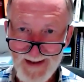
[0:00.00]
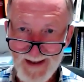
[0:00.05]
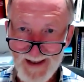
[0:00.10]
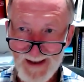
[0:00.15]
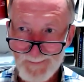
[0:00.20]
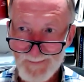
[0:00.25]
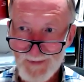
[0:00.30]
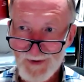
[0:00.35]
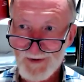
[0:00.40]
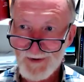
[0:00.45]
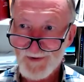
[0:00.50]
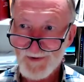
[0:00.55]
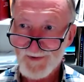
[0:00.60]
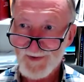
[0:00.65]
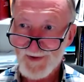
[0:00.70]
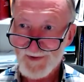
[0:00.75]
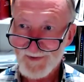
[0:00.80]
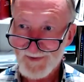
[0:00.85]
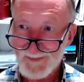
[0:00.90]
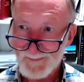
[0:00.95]
immune
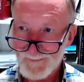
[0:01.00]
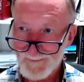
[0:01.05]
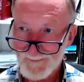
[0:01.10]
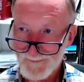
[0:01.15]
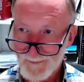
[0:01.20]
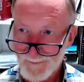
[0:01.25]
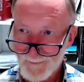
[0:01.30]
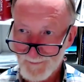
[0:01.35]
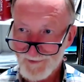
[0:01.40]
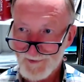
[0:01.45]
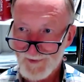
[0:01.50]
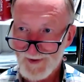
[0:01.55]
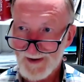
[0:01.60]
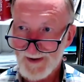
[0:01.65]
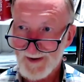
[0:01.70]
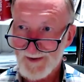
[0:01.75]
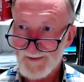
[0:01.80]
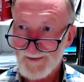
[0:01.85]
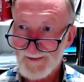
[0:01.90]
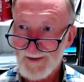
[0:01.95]
system was
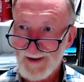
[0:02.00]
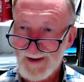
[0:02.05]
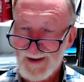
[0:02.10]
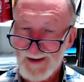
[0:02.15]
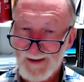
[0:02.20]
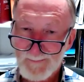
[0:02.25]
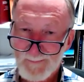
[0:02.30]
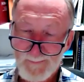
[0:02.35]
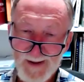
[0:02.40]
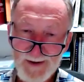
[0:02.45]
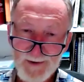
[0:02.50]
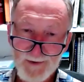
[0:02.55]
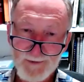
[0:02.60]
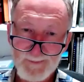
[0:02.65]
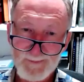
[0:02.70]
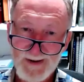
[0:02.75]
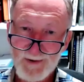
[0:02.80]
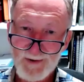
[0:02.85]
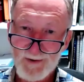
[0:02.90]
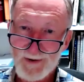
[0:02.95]
down, may not have
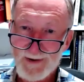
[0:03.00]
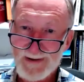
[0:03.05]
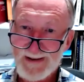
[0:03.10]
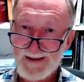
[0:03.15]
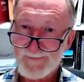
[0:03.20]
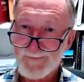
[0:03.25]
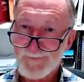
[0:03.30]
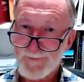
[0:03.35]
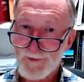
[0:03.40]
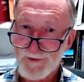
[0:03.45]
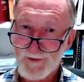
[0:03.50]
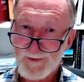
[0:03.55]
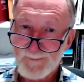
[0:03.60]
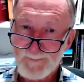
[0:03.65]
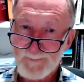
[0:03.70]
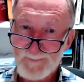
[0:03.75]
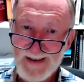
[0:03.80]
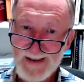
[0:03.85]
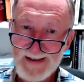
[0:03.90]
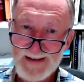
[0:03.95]
been long enough, or it
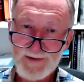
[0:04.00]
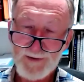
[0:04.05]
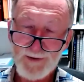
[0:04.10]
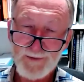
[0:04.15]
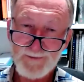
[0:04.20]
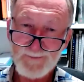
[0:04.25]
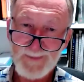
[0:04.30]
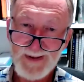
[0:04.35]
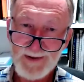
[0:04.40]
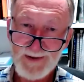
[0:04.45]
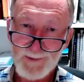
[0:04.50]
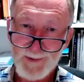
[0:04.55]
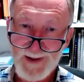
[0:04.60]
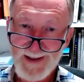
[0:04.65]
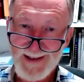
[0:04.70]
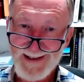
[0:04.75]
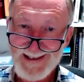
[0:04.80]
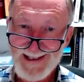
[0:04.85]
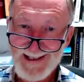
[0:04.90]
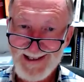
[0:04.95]
may not have been
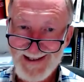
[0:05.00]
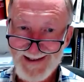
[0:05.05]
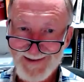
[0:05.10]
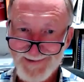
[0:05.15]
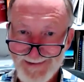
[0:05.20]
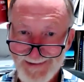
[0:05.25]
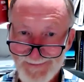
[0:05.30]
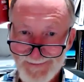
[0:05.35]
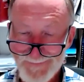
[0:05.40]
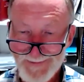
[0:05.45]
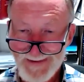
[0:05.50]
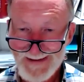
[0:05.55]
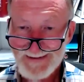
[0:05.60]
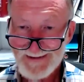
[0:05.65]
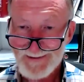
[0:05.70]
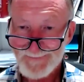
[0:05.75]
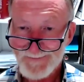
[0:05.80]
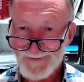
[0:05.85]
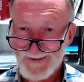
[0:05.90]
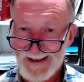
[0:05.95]
quite as
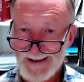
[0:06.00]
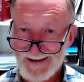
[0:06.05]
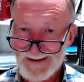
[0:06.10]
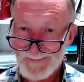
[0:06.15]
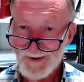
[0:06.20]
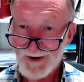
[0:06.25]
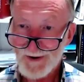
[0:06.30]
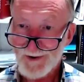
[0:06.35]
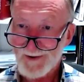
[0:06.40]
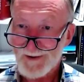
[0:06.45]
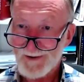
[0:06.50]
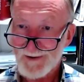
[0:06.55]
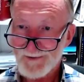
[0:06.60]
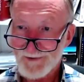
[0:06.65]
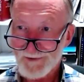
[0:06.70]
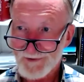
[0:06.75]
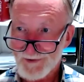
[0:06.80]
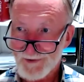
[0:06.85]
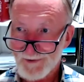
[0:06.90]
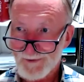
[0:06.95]
effective an antibiotic as
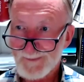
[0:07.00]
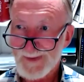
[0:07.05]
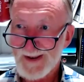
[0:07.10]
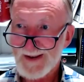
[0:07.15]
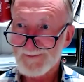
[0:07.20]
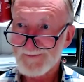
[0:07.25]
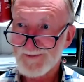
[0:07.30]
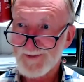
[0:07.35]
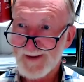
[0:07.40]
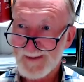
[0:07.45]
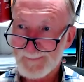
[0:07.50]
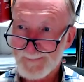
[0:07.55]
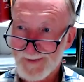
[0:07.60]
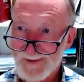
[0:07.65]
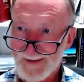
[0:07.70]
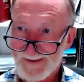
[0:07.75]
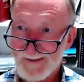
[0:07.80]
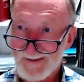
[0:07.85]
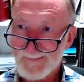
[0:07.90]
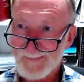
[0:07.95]
it should have been for that
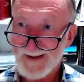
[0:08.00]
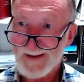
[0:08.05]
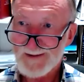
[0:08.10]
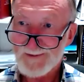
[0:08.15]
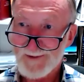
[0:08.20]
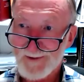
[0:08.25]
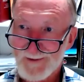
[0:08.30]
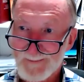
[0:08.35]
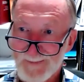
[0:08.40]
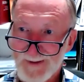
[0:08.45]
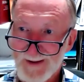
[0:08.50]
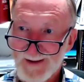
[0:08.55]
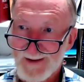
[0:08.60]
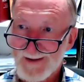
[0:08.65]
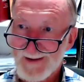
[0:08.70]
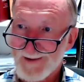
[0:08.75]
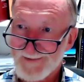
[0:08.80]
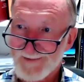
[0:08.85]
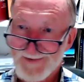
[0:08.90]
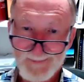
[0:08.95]
particular microbe.
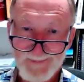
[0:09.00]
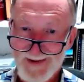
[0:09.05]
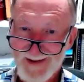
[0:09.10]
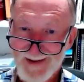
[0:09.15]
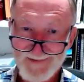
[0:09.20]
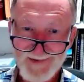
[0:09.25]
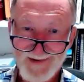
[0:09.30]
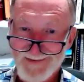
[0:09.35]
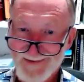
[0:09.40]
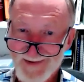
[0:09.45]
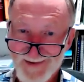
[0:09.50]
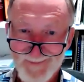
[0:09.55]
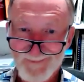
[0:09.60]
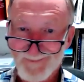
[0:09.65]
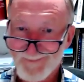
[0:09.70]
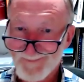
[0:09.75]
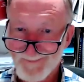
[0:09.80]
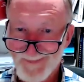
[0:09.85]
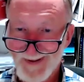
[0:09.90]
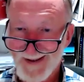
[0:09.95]
Something, as I said,
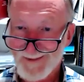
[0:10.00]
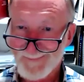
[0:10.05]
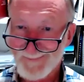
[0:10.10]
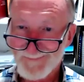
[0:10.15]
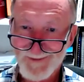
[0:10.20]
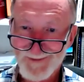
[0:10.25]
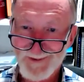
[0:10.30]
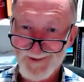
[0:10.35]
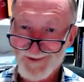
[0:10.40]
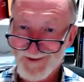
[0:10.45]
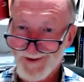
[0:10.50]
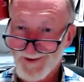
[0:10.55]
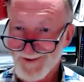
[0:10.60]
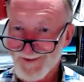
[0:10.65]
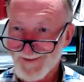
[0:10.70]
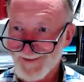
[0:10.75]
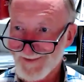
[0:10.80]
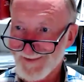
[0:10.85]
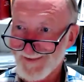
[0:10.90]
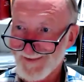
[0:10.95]
pen and flu
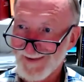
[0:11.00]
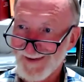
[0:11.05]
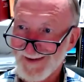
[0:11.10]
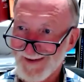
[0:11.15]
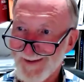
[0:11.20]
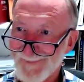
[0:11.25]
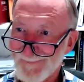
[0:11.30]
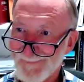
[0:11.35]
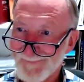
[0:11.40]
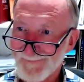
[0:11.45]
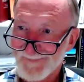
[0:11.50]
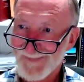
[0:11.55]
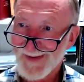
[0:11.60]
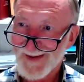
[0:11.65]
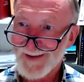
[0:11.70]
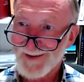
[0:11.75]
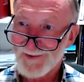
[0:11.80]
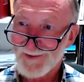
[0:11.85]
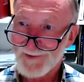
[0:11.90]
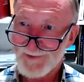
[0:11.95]
clox,
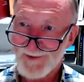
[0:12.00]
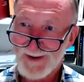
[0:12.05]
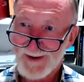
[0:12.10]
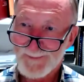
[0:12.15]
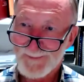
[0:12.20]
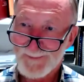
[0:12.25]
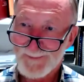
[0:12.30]
strep